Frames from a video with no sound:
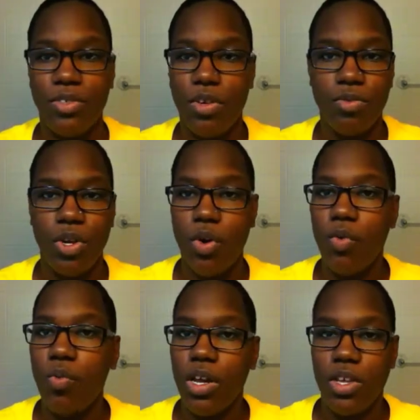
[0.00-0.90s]
you don't
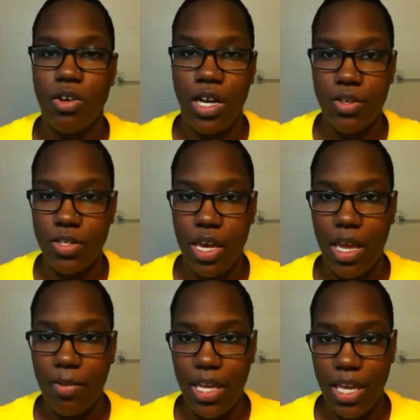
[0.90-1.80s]
know what your hair
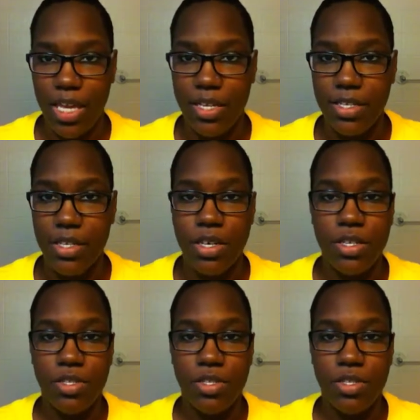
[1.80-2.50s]
type is,